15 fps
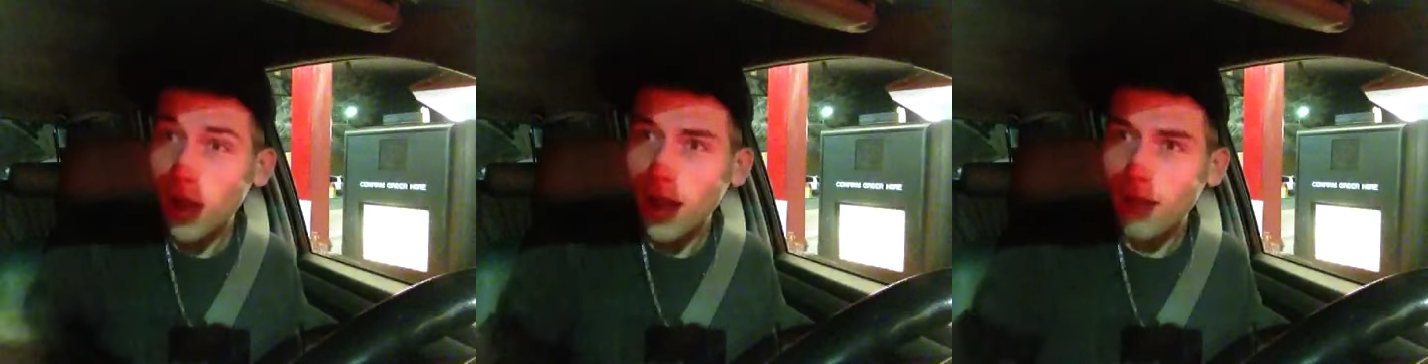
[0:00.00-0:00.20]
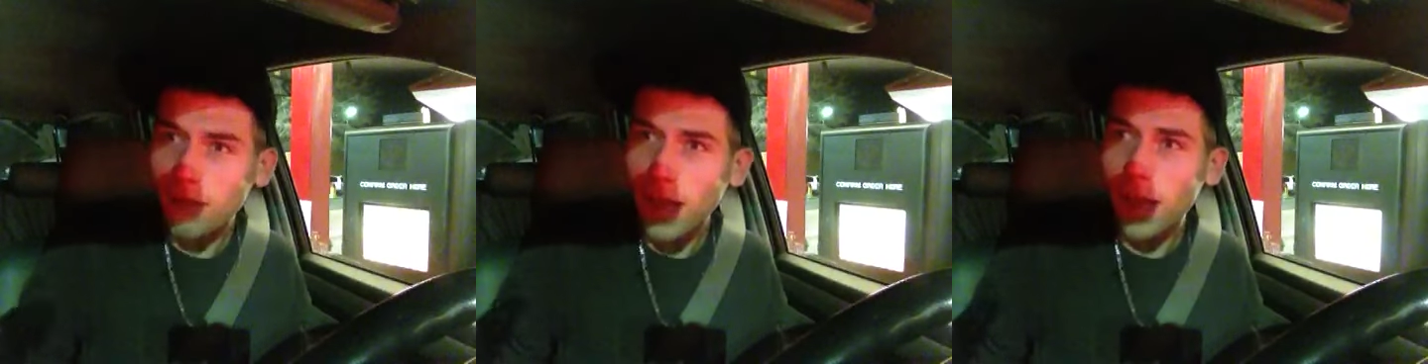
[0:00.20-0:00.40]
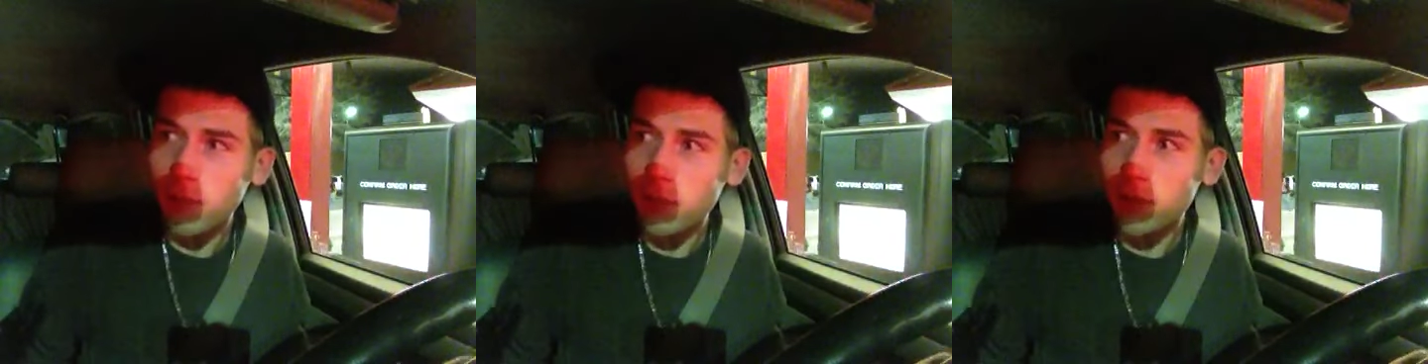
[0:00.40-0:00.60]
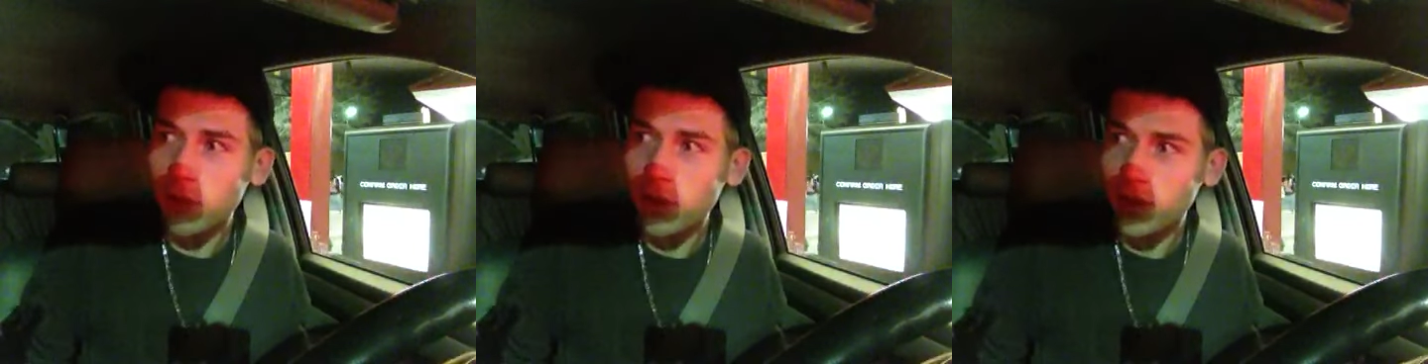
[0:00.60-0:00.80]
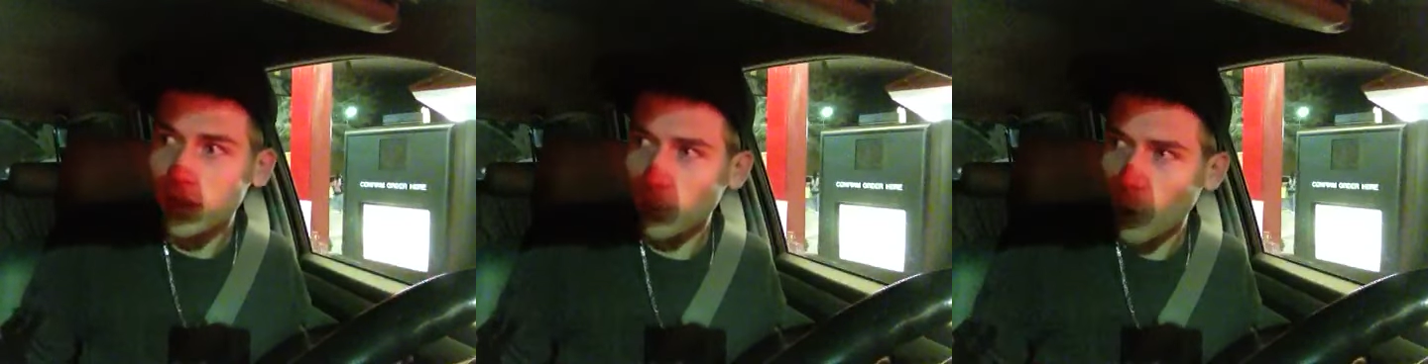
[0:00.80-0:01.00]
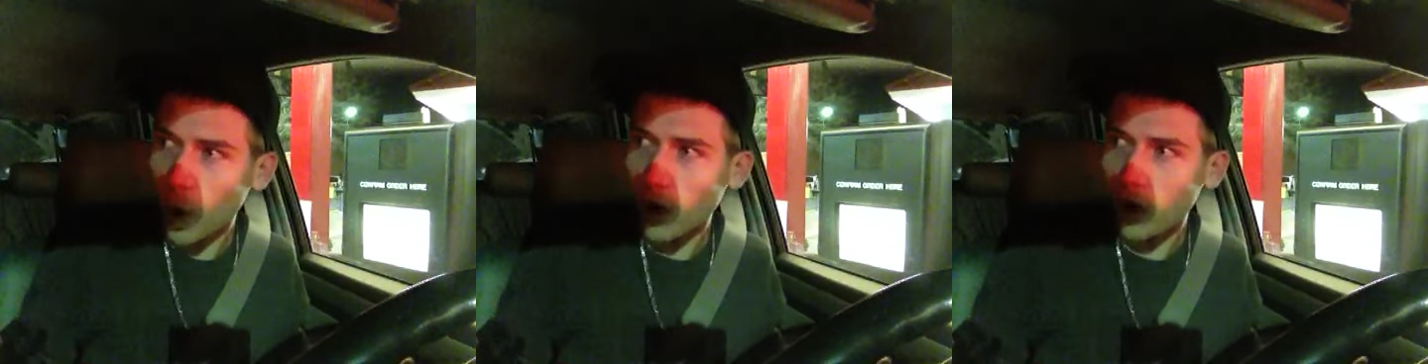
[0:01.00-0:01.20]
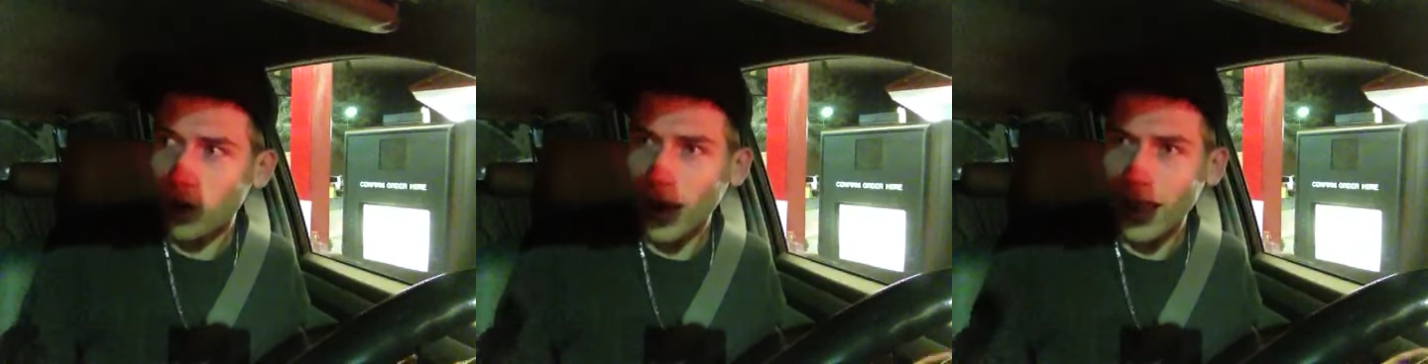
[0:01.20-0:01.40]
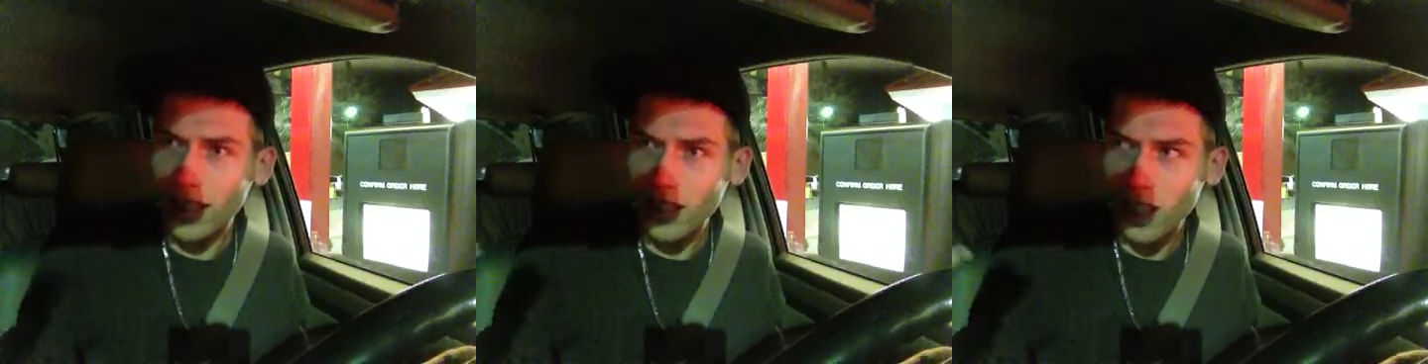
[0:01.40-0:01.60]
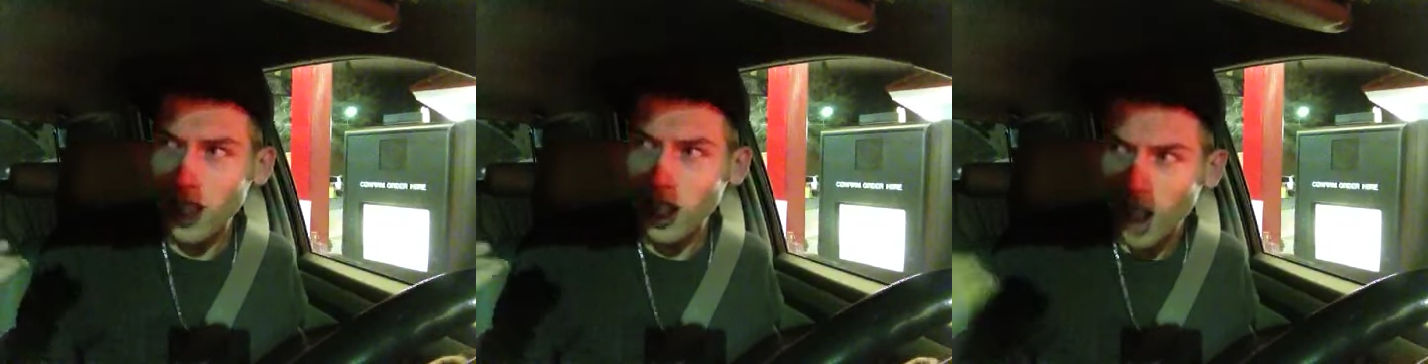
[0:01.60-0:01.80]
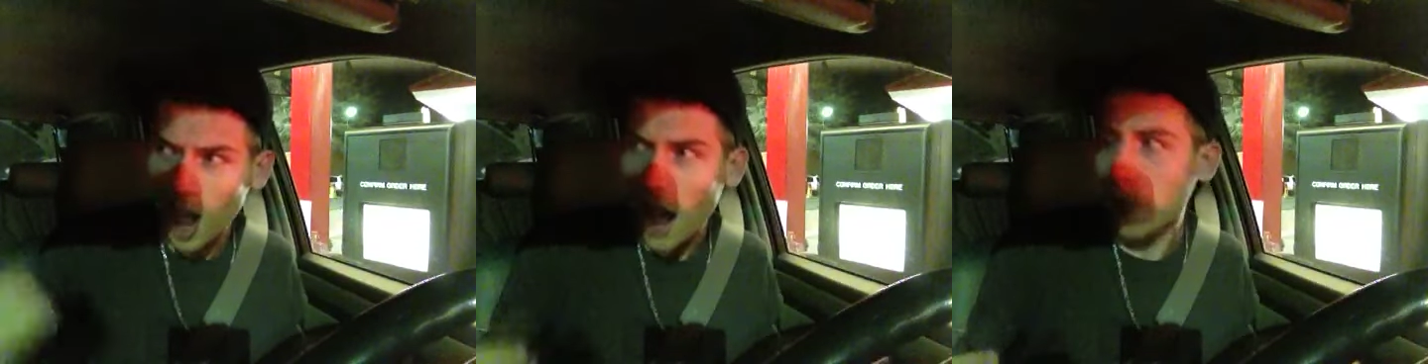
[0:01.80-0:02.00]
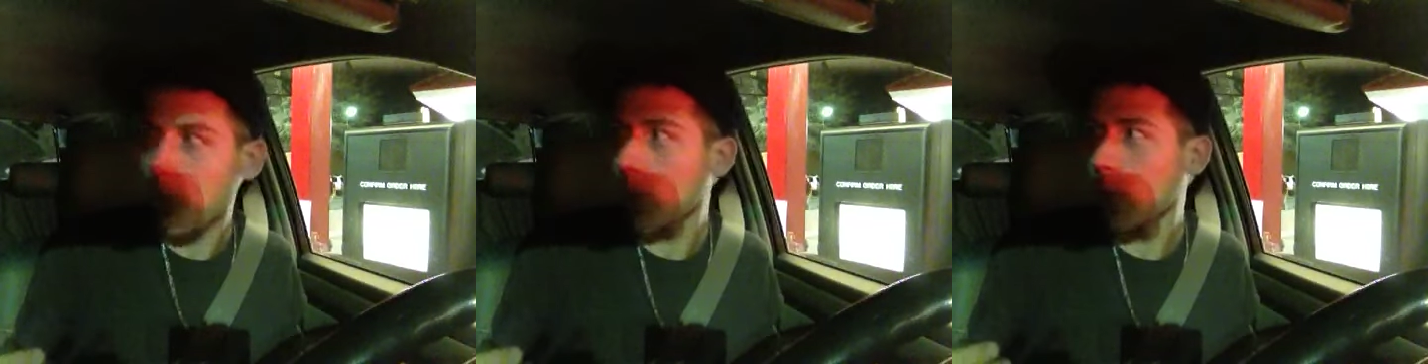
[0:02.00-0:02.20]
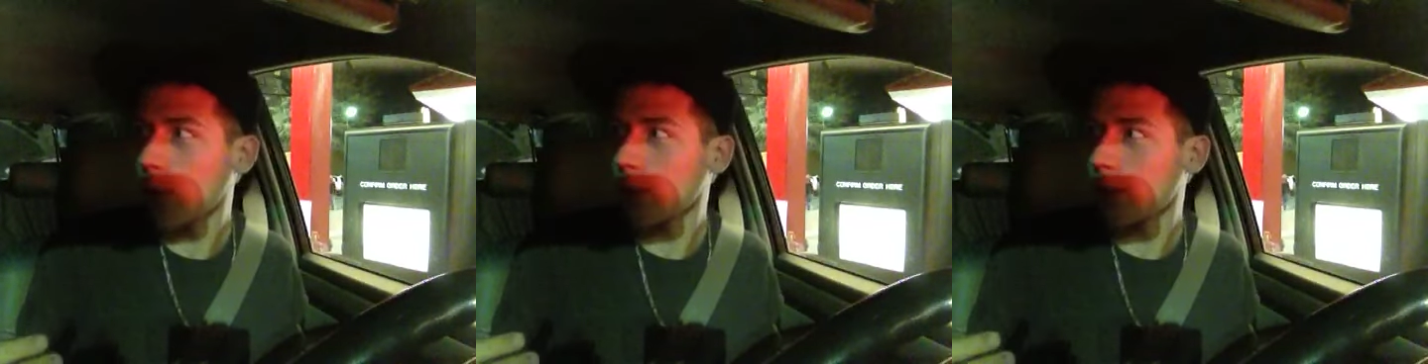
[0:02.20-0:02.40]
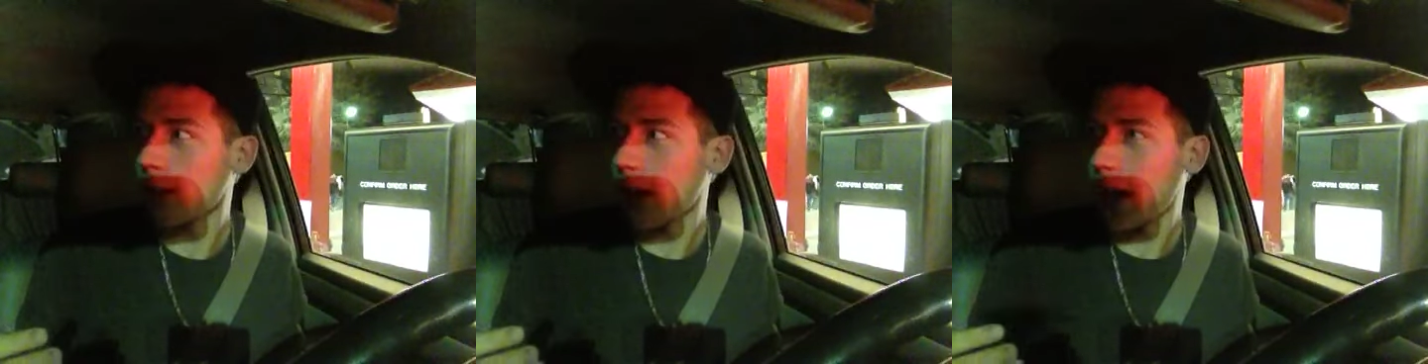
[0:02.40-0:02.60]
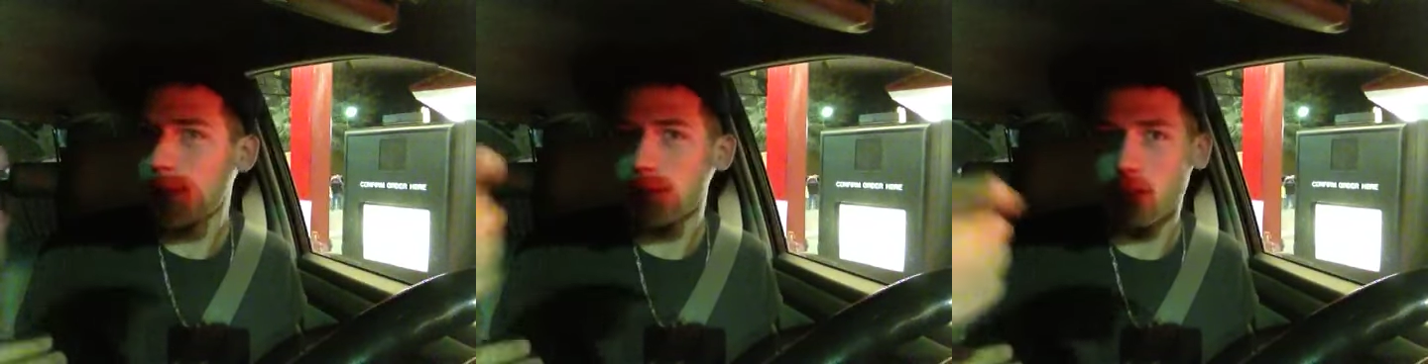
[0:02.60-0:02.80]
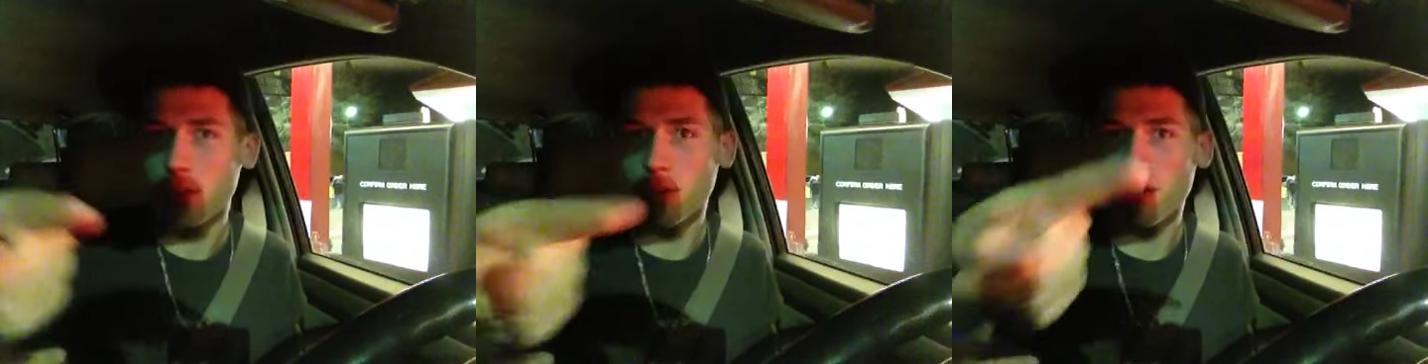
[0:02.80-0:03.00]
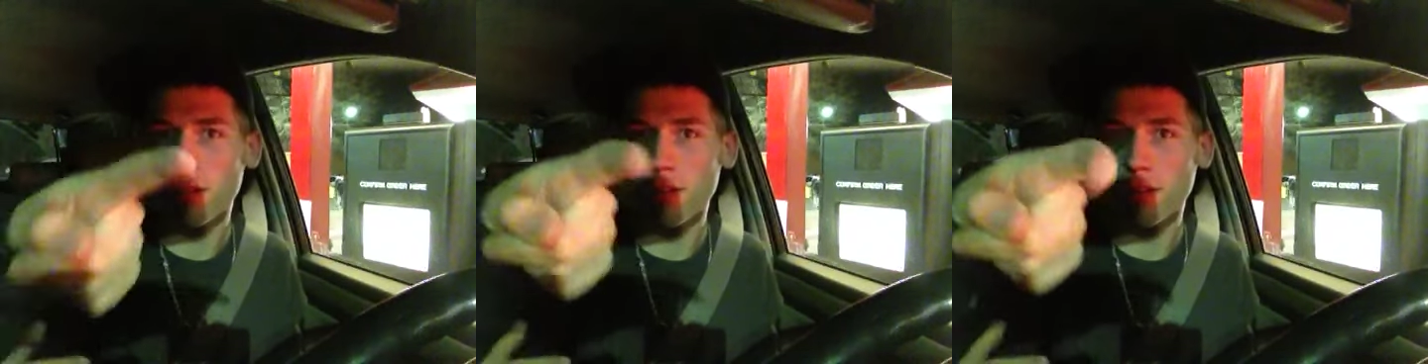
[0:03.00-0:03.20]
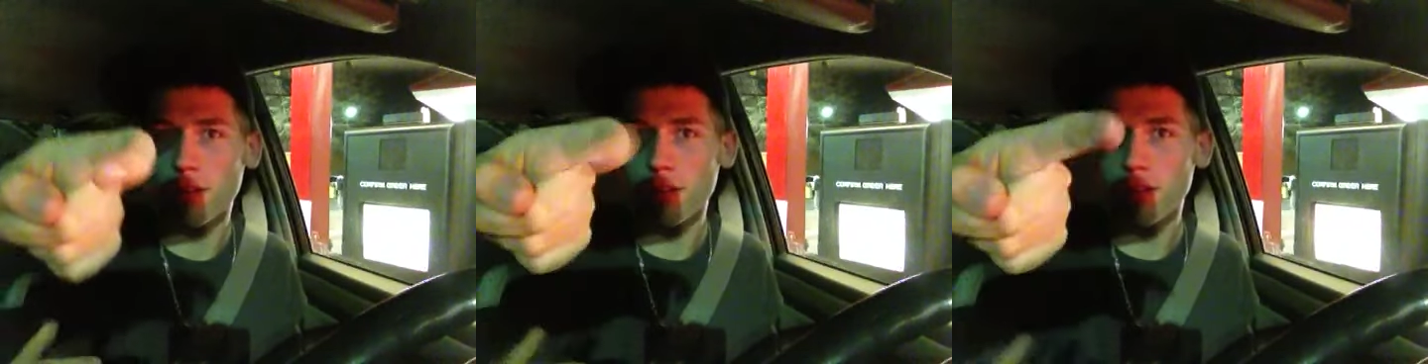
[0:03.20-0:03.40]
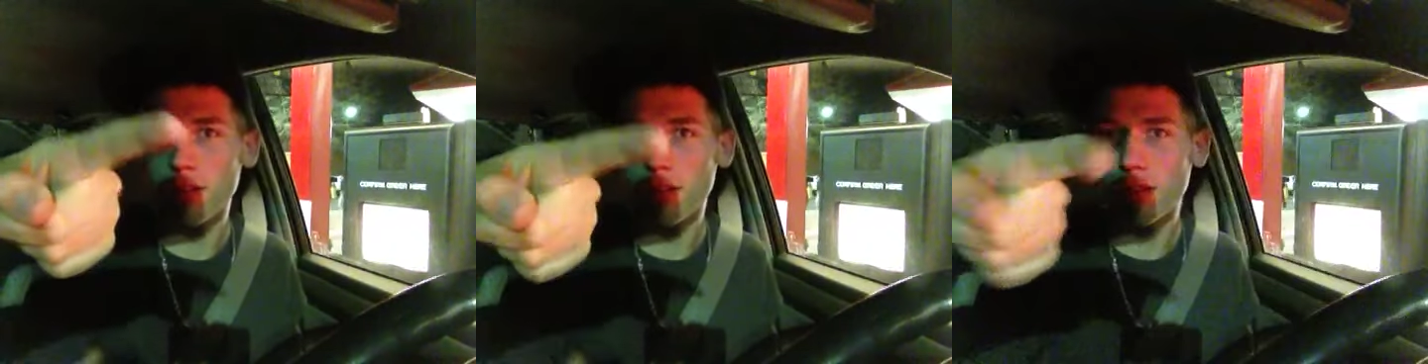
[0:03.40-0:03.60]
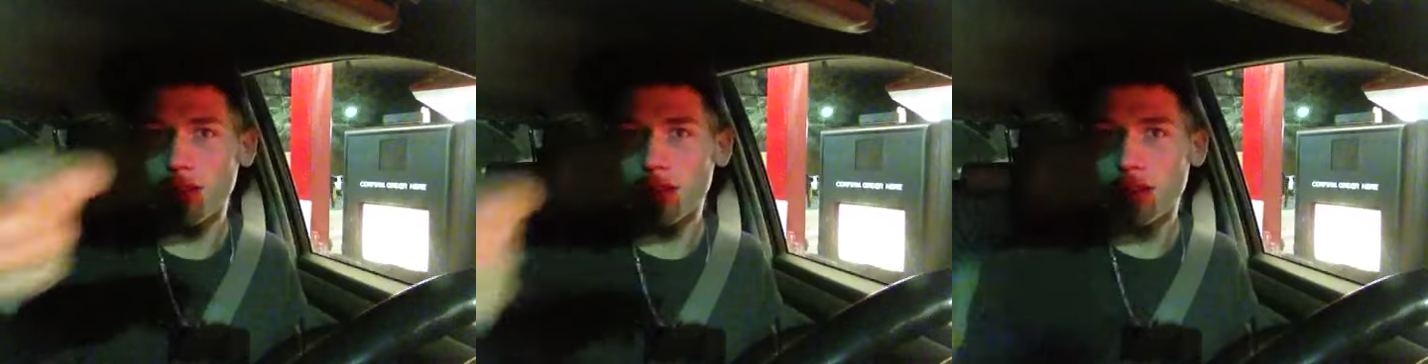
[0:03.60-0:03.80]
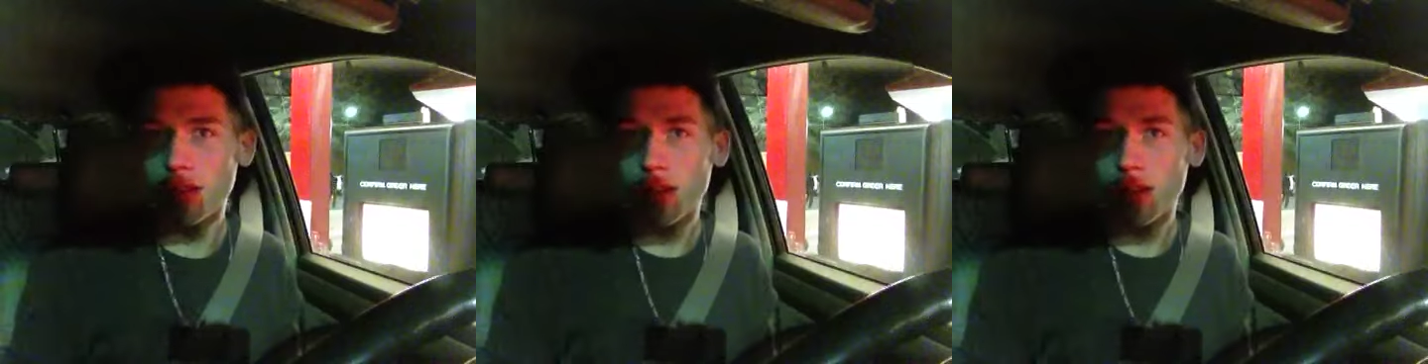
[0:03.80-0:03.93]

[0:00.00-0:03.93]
I've, I've been drinking water a lot more than I have soda. I've got your back.